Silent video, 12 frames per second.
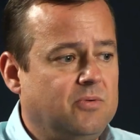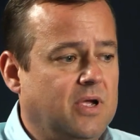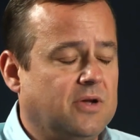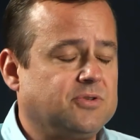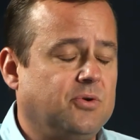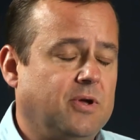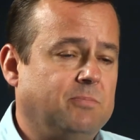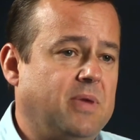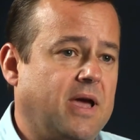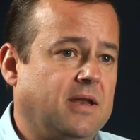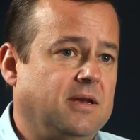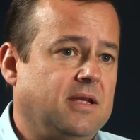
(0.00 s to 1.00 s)
We also
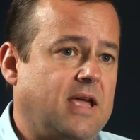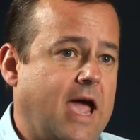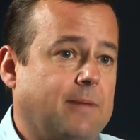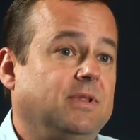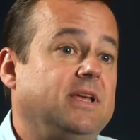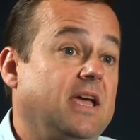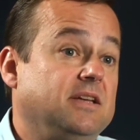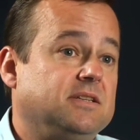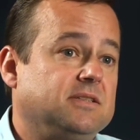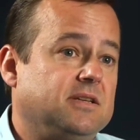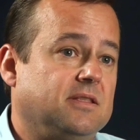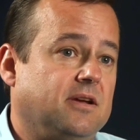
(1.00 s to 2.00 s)
embed
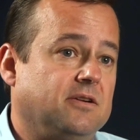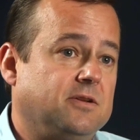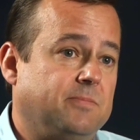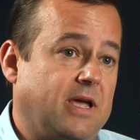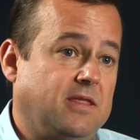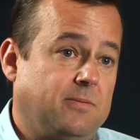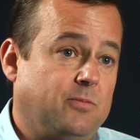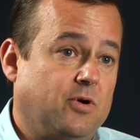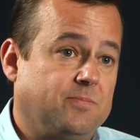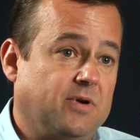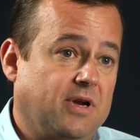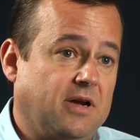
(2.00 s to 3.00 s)
applications in there to make them
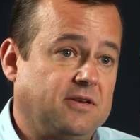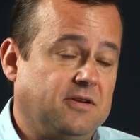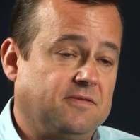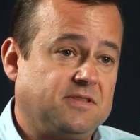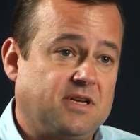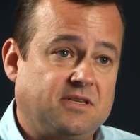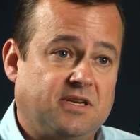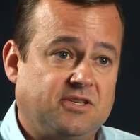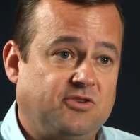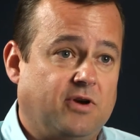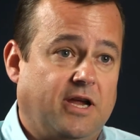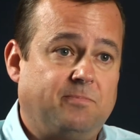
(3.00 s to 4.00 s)
more productive, such
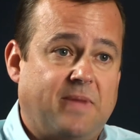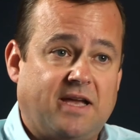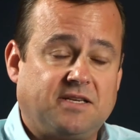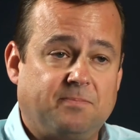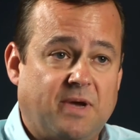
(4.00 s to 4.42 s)
as grade match